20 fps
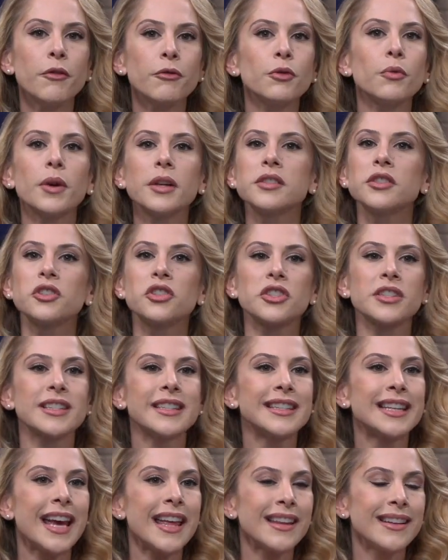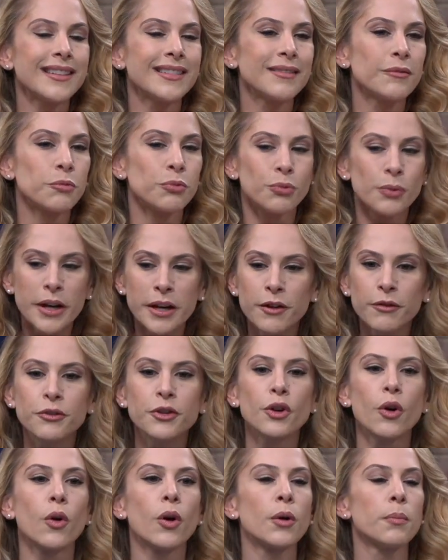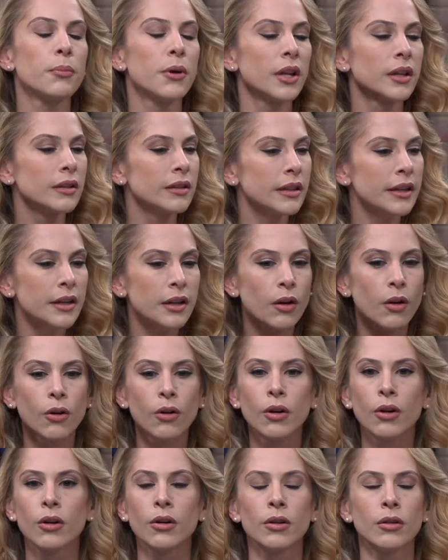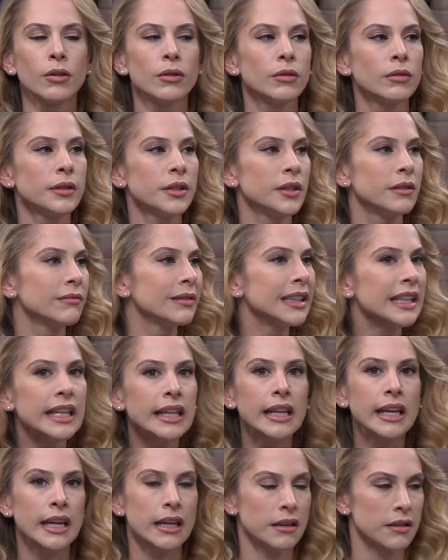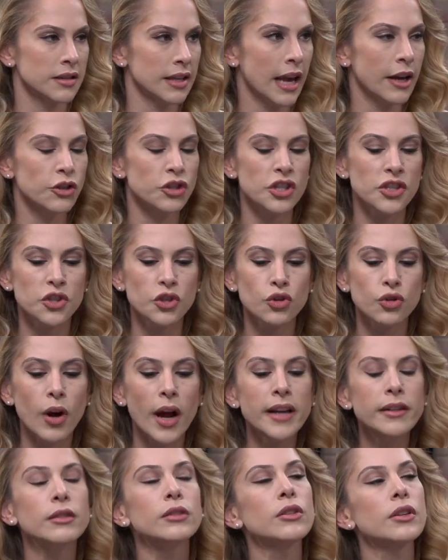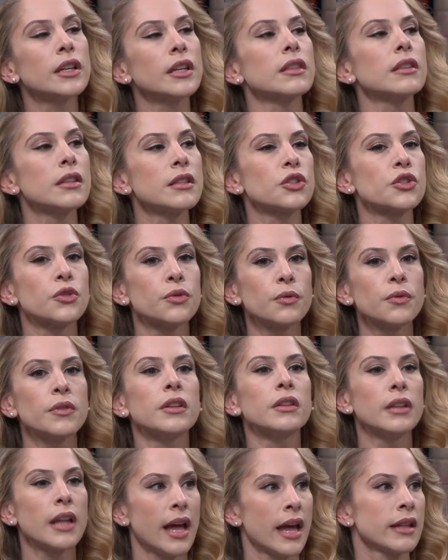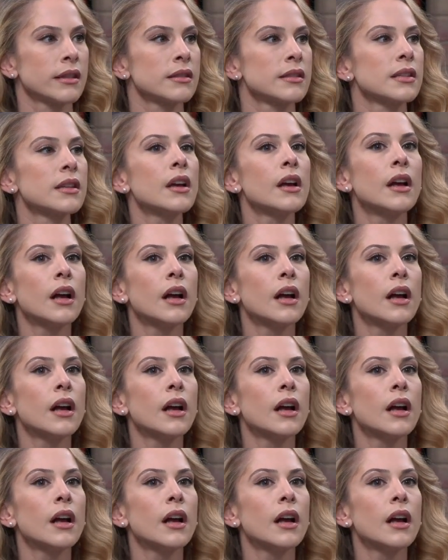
everyone to just get rid of your political leanings and just try to look at this through the lens